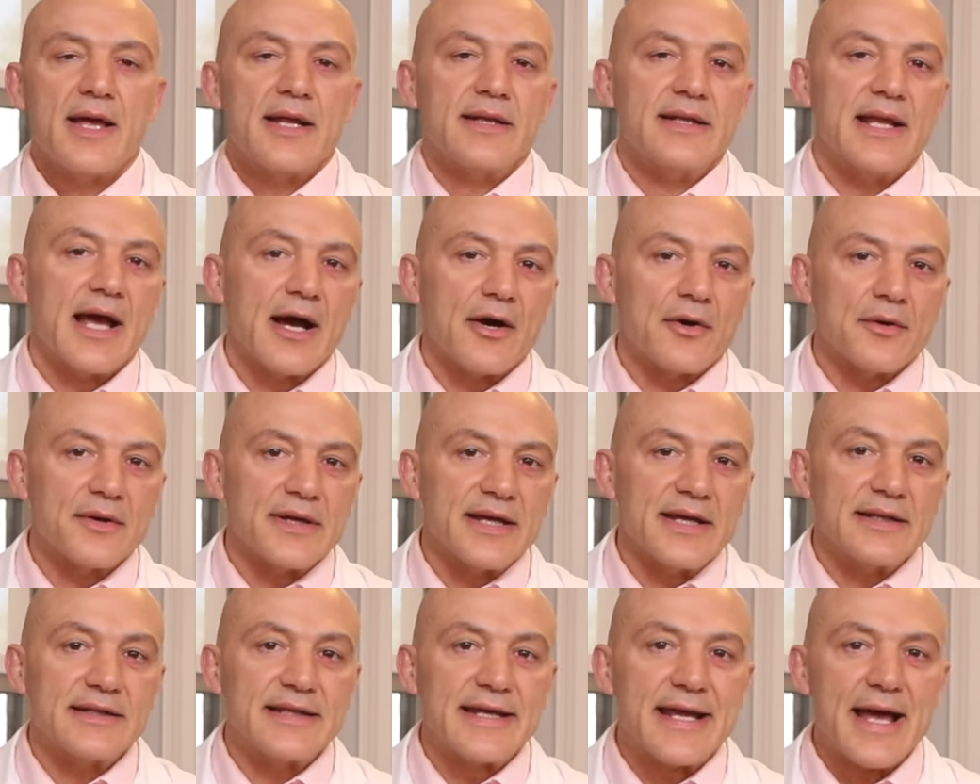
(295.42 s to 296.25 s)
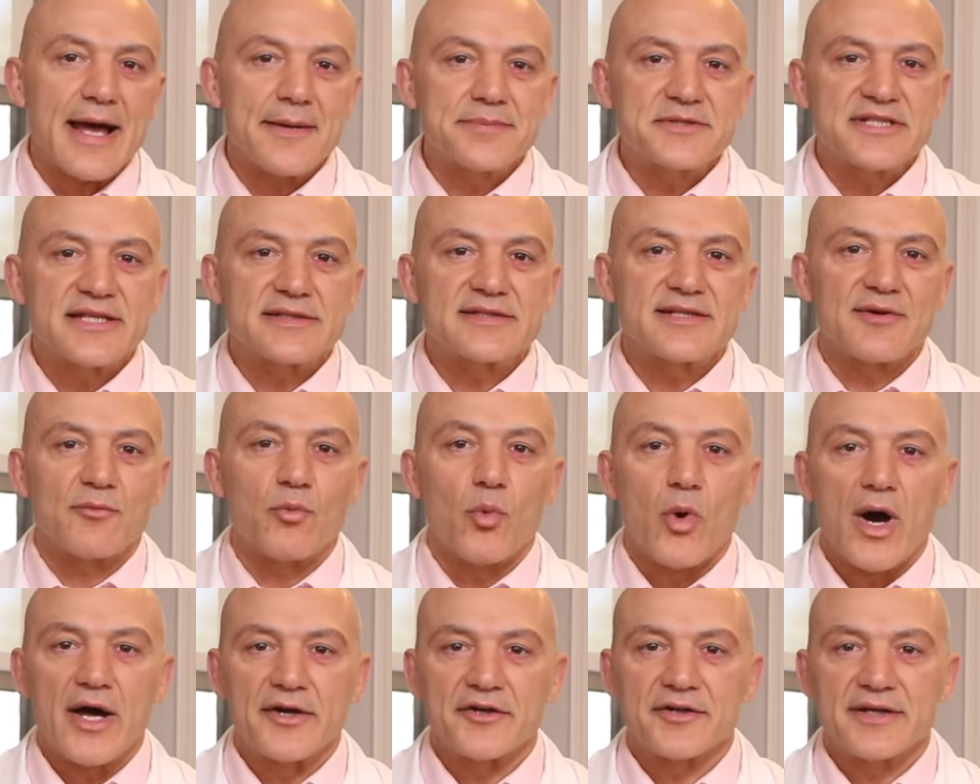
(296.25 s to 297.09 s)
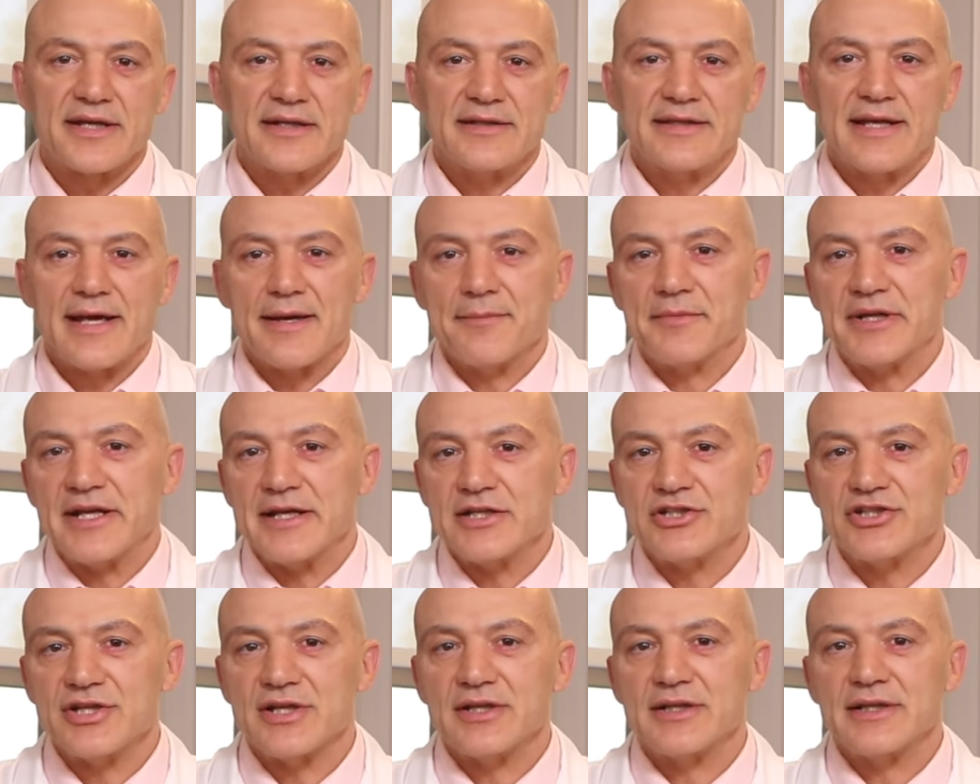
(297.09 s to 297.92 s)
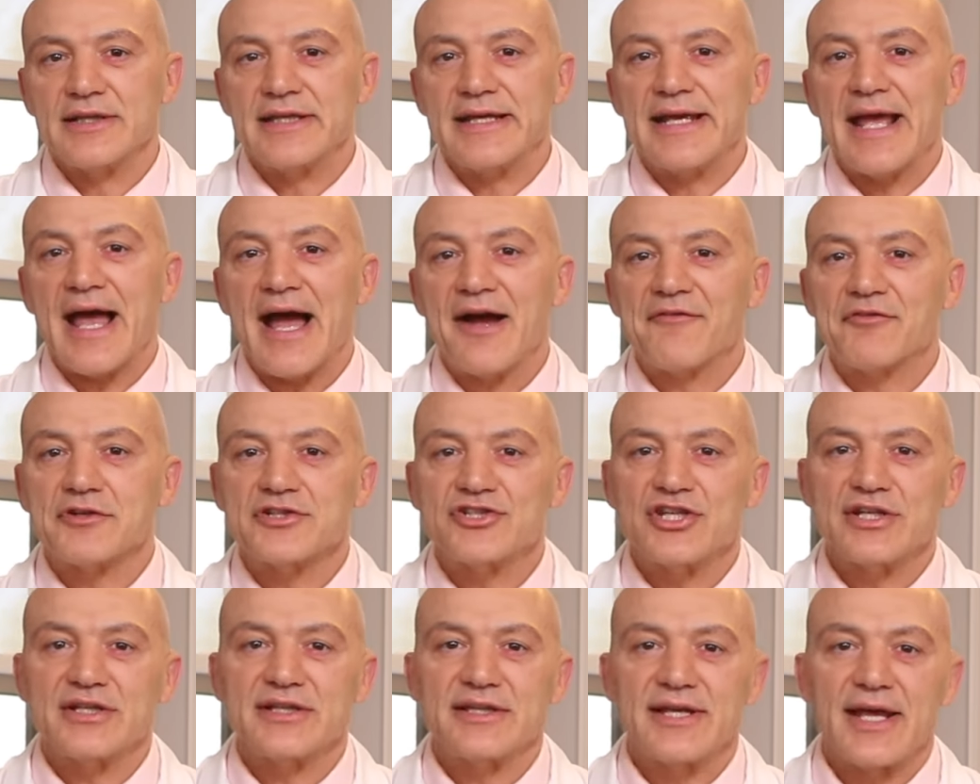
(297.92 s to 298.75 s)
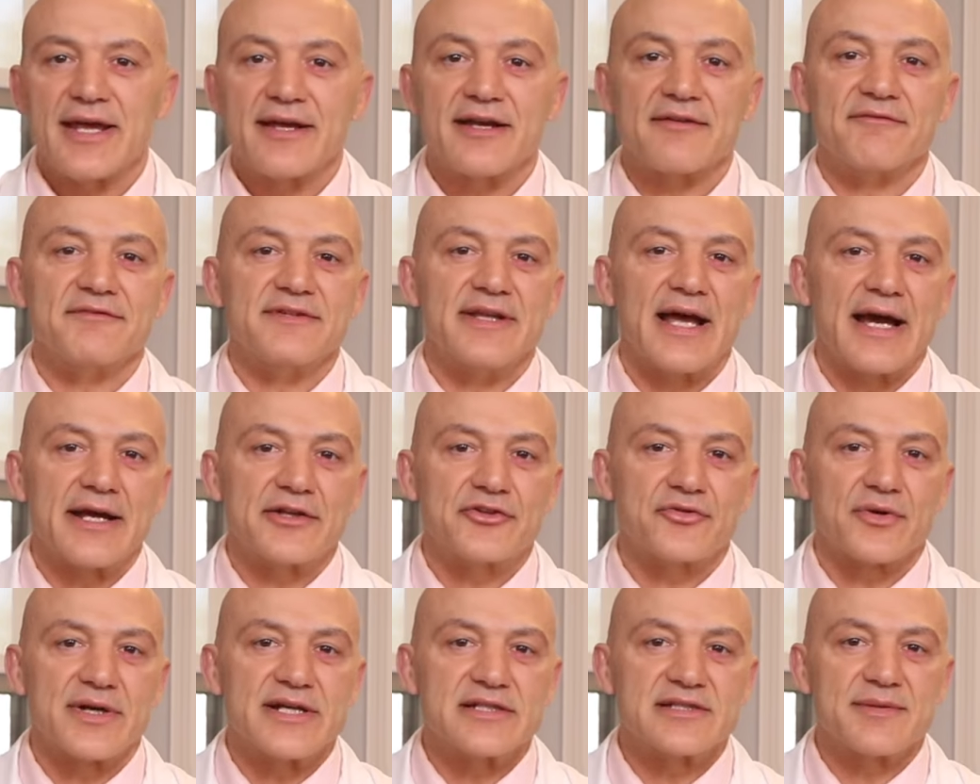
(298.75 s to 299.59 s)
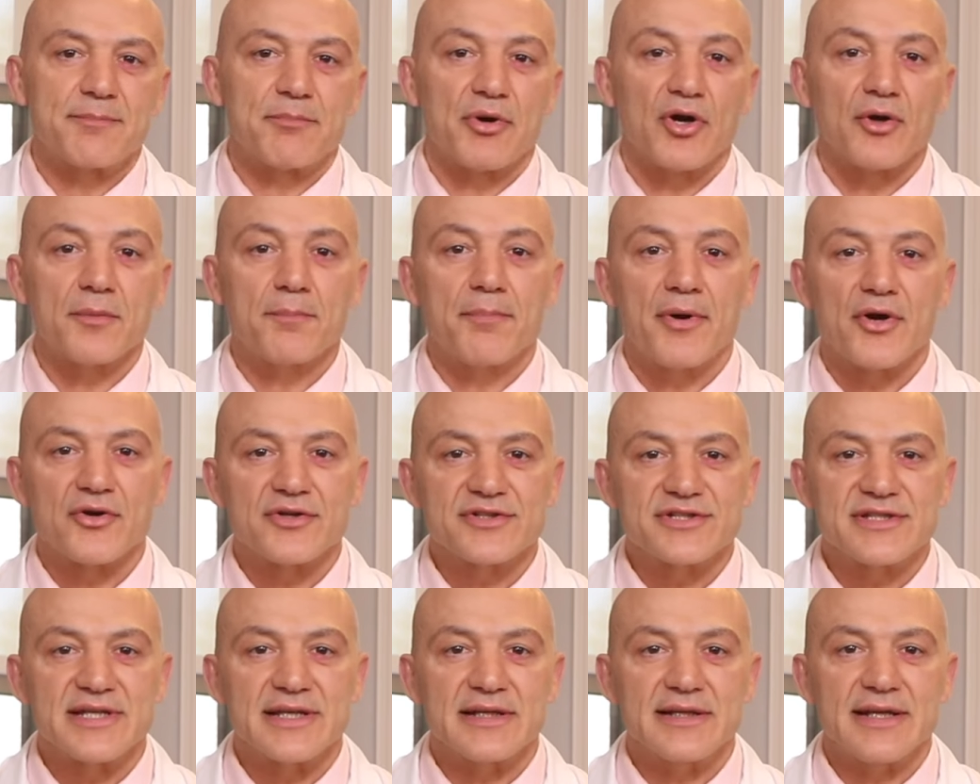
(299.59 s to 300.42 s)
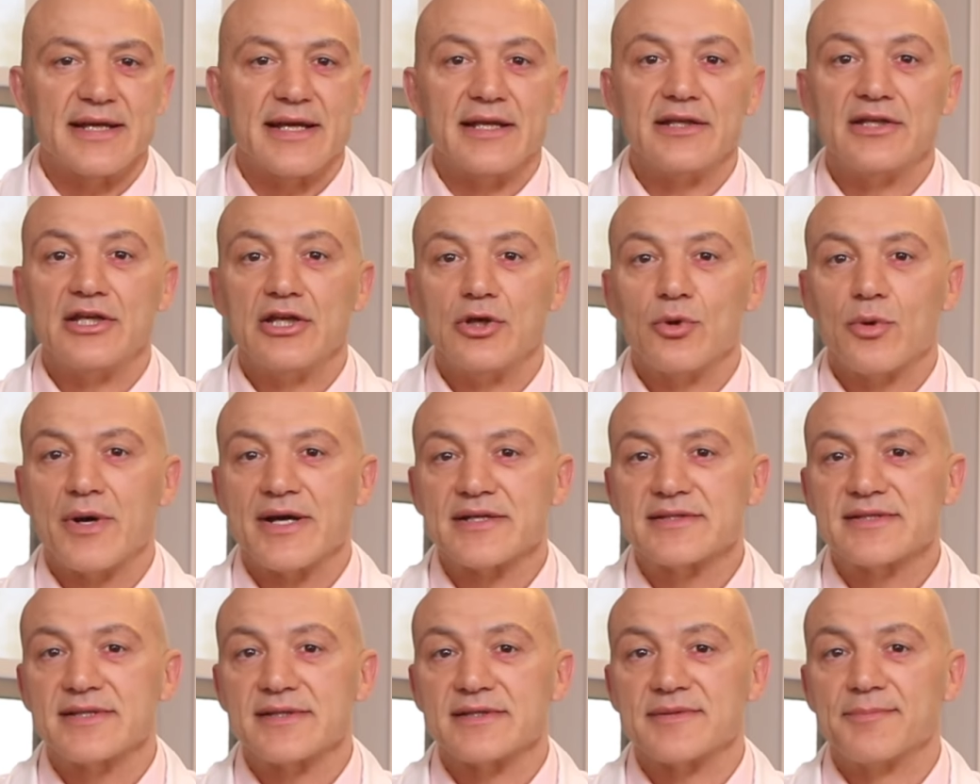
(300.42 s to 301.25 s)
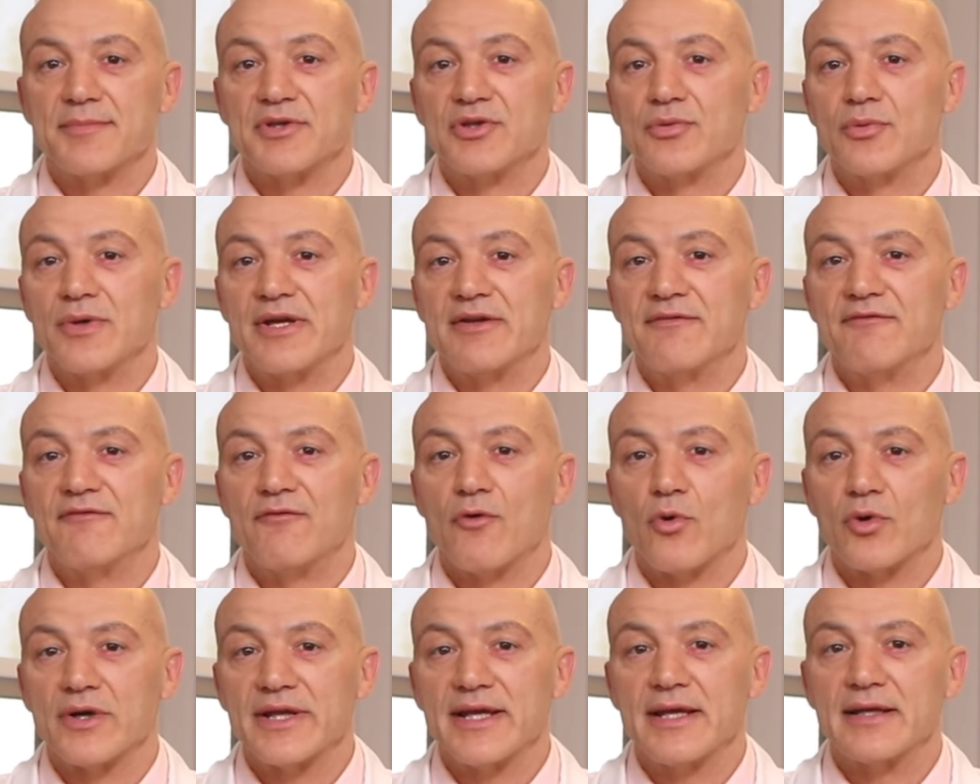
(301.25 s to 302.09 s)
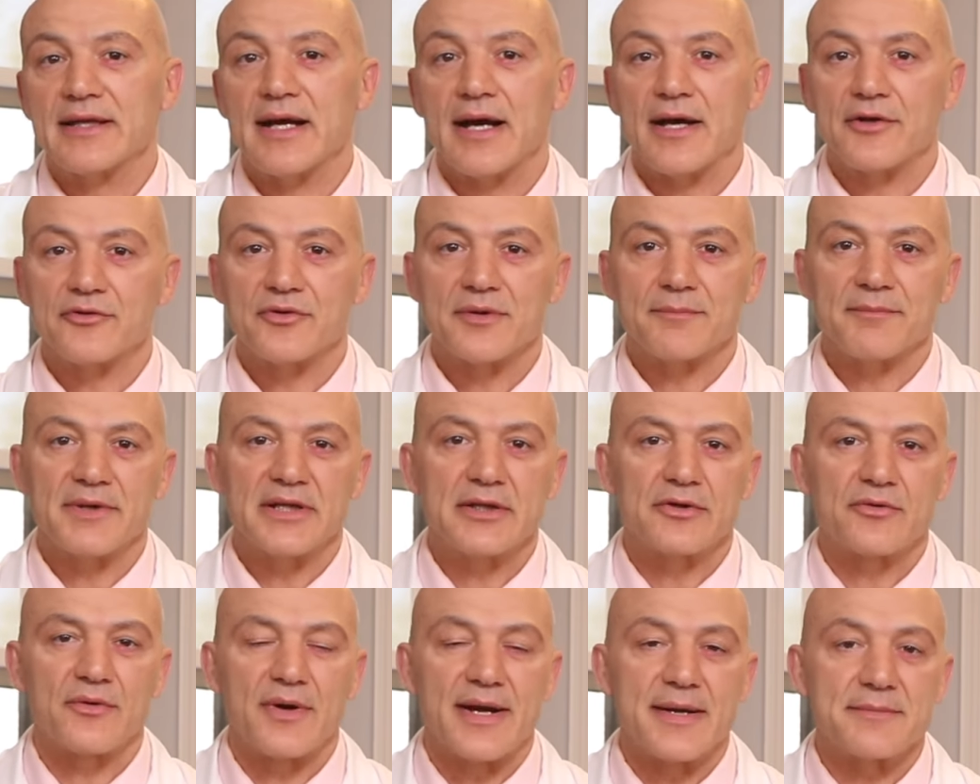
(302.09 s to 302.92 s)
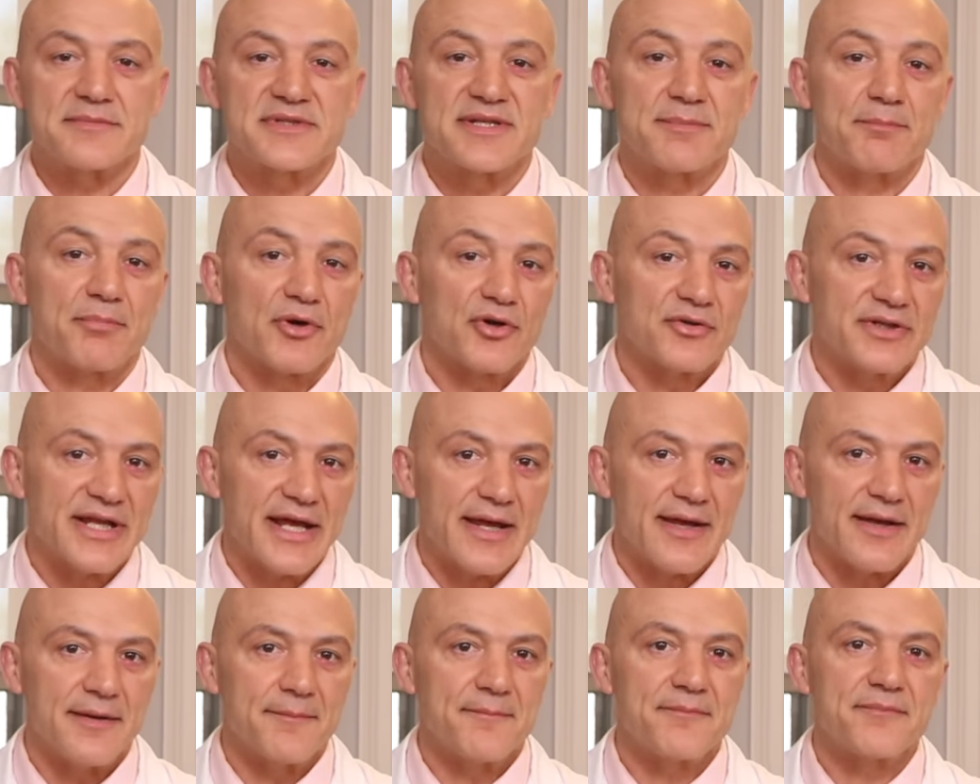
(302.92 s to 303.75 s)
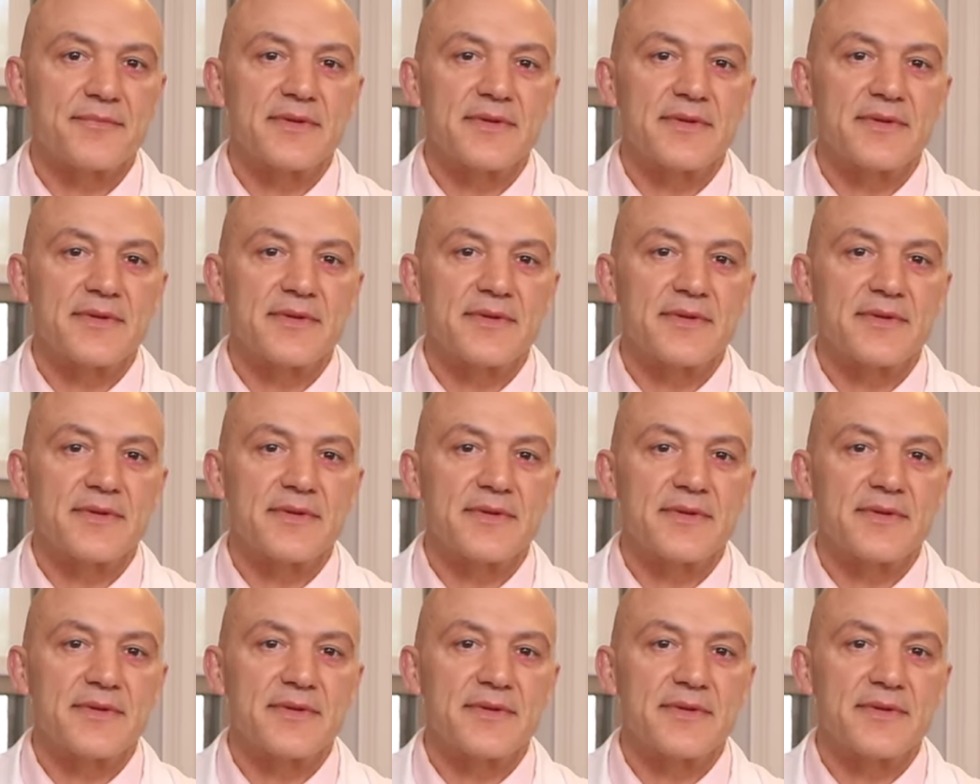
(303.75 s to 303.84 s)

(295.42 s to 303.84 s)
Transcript: Now, in the absence of water contamination, the average intake of nitrates per person in the U.S. is between 40 and 100 milligrams per day.